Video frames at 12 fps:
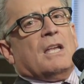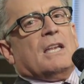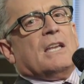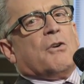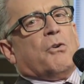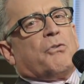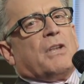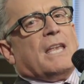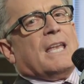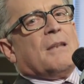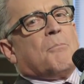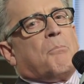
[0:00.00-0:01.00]
He goes
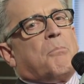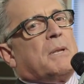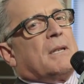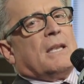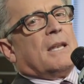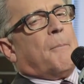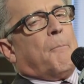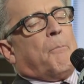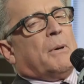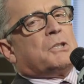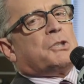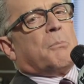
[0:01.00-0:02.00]
in a
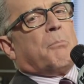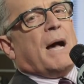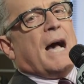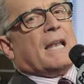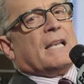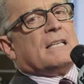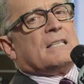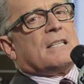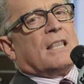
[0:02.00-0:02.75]
bunch of bodies.